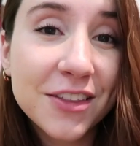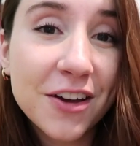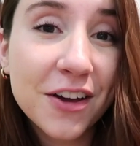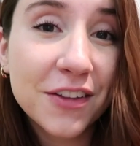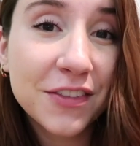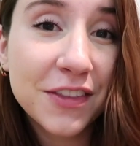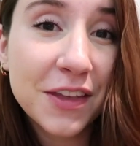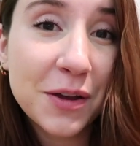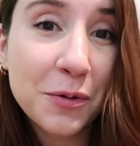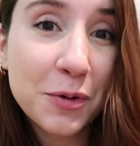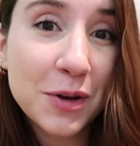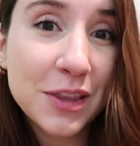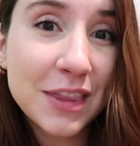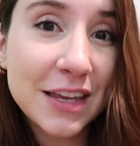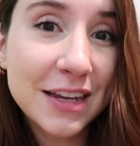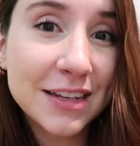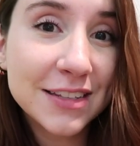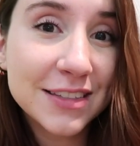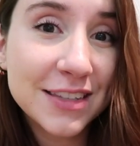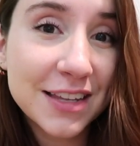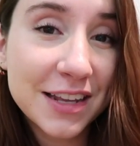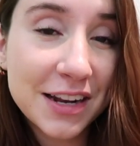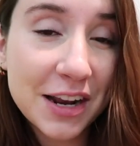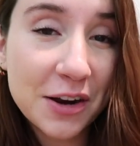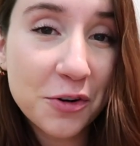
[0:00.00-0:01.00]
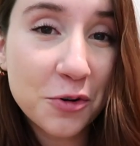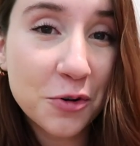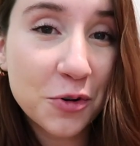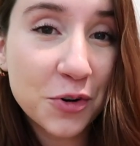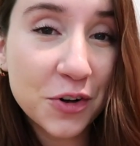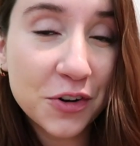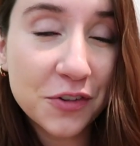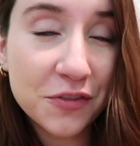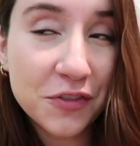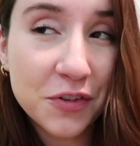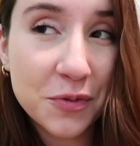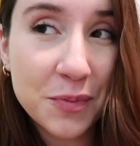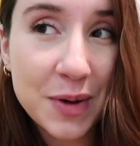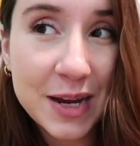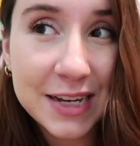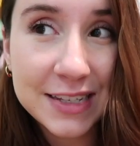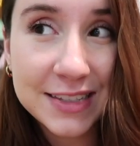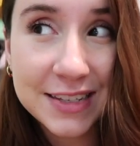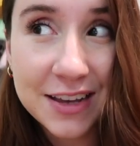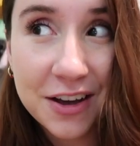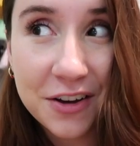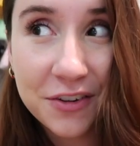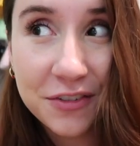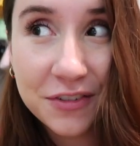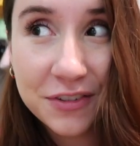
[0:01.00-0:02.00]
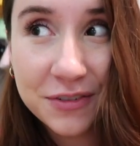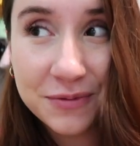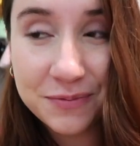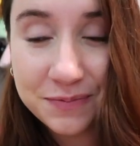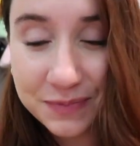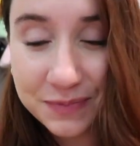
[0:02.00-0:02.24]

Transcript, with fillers: thought they were things that I ordered for myself.